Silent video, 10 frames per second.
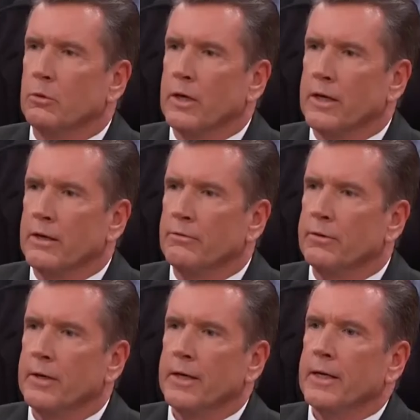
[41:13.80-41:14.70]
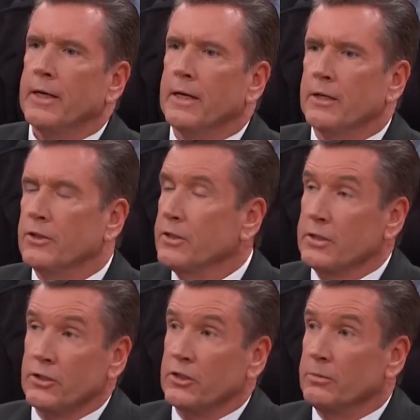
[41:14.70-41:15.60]
brave, just
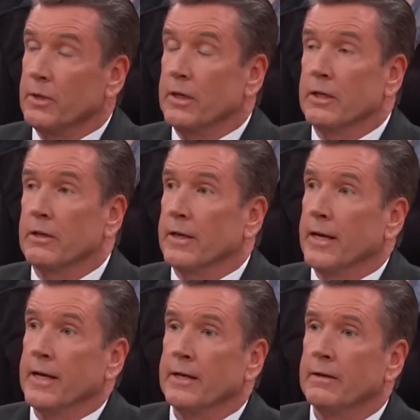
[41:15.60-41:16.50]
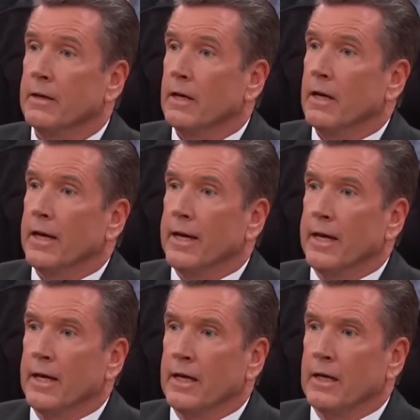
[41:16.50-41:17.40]
as she's being here today.
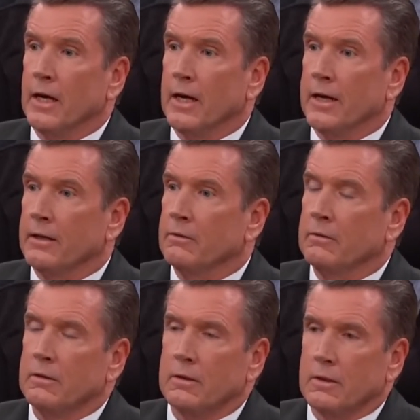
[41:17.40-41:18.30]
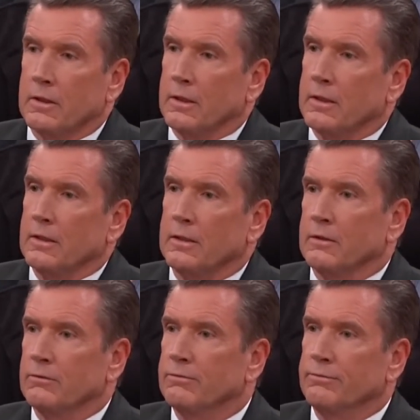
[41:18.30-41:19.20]
And I,
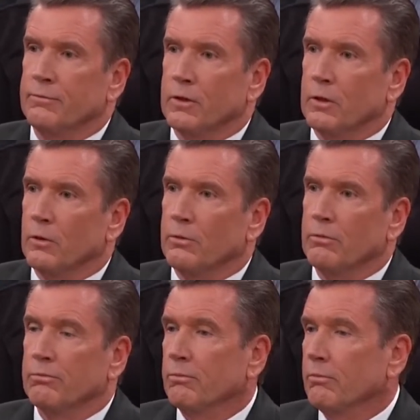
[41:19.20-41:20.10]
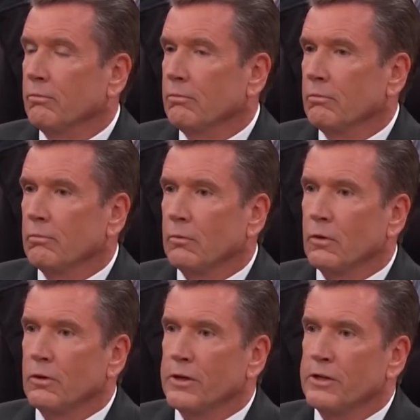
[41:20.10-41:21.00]
of, you know,
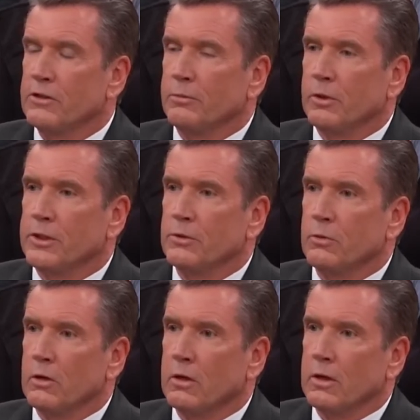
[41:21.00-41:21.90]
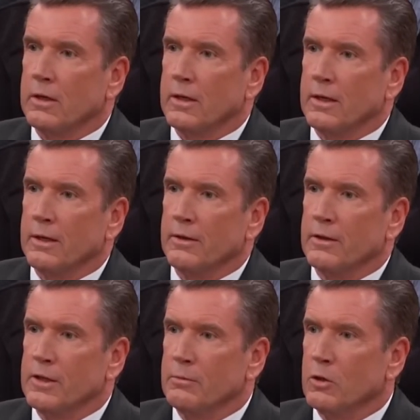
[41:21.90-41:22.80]
30 years of police work,
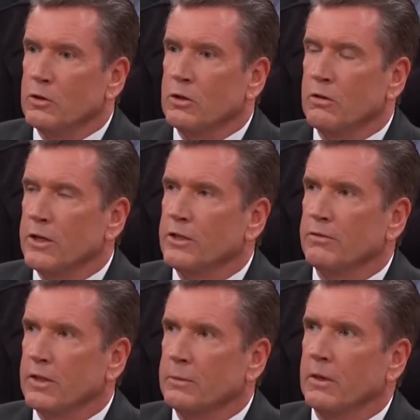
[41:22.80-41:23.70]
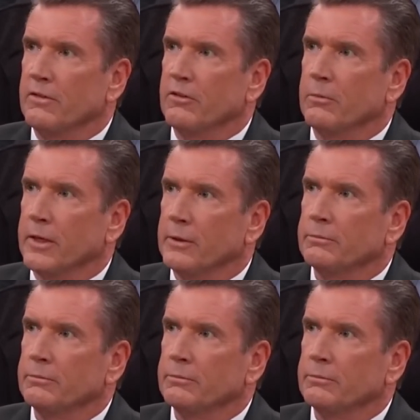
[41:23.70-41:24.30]
the most courageous victim I've ever met.